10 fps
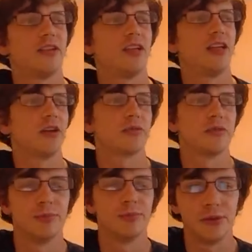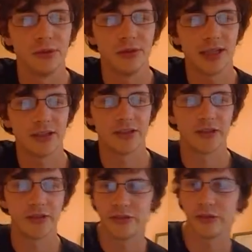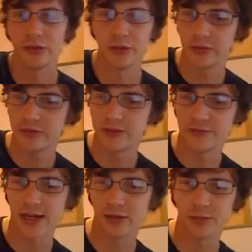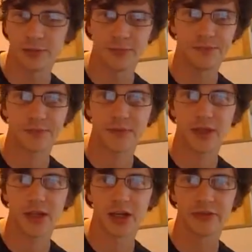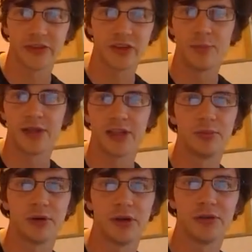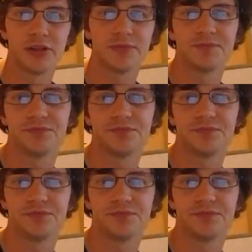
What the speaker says: industrial pull led us to develop a kind of sampling approach